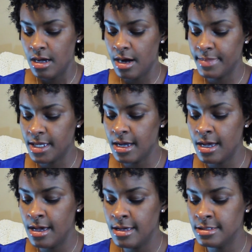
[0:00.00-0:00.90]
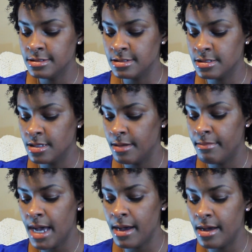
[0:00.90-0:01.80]
are because
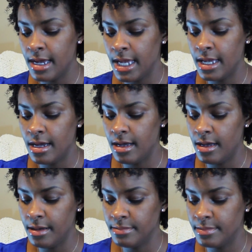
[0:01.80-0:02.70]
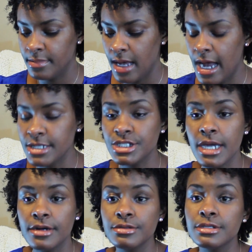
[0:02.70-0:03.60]
my
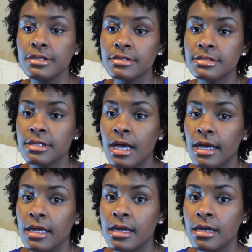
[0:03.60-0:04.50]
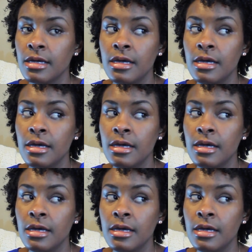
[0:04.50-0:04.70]
eyeshadows looked like